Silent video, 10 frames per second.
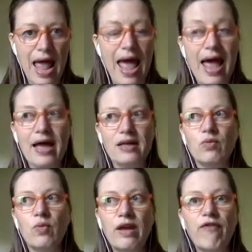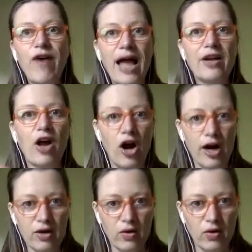And we find
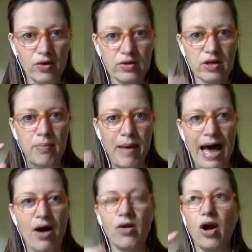articles about